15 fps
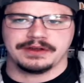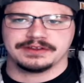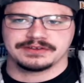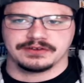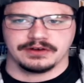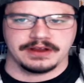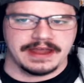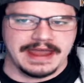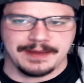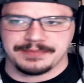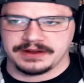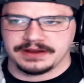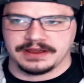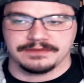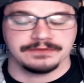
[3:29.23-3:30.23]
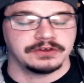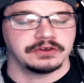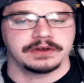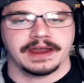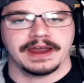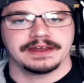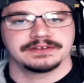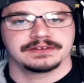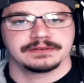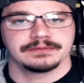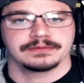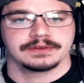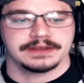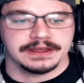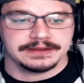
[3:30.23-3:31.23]
it's going to happen if you guys
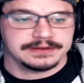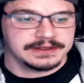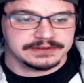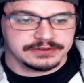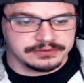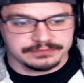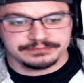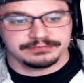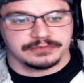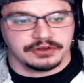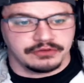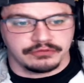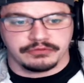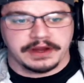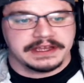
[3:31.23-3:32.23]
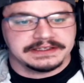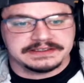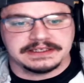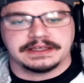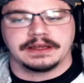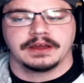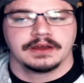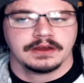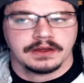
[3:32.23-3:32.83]
get this crazy,